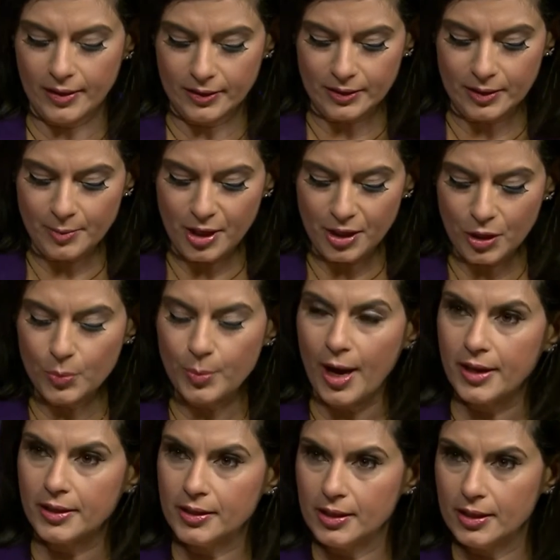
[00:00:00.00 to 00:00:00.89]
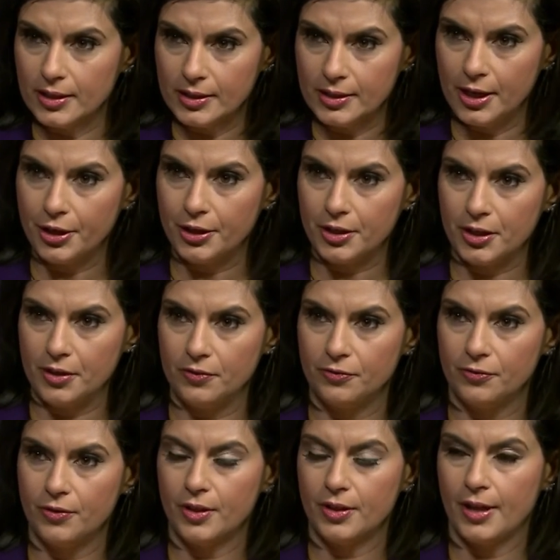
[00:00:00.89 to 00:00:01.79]
Let me go back to this
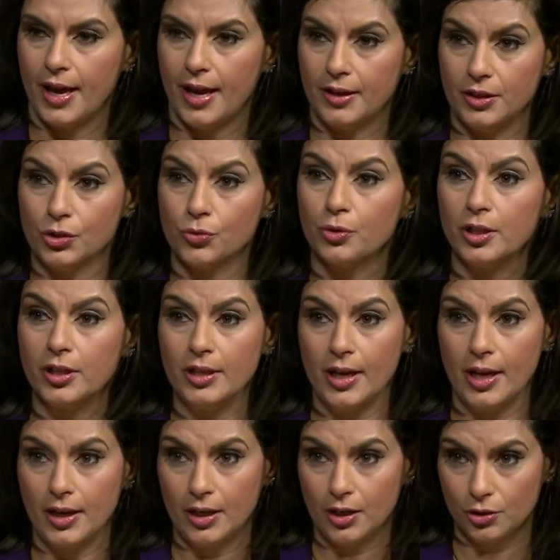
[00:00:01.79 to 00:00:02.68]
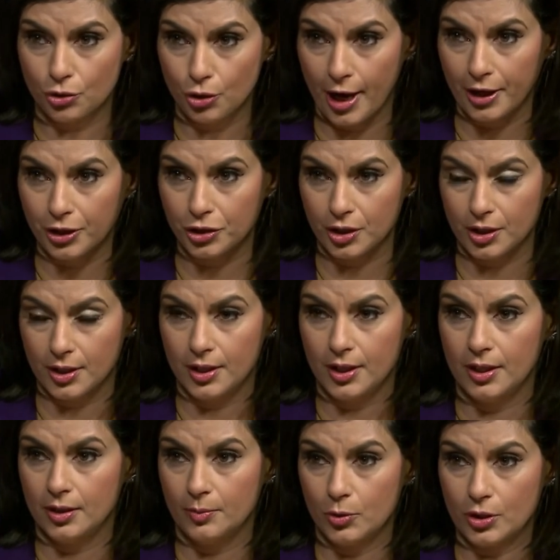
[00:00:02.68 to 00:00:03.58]
narrative that is really gaining traction
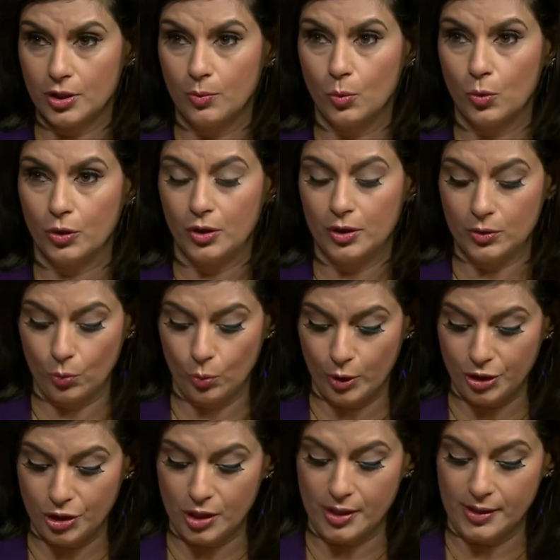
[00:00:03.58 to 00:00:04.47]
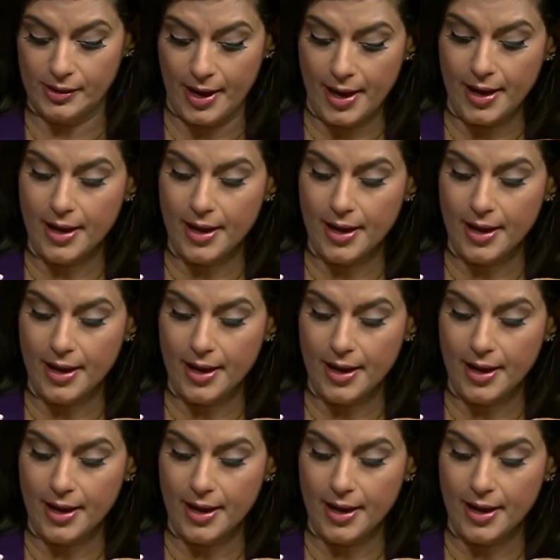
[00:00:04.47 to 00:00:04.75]
in the Muslim world, which is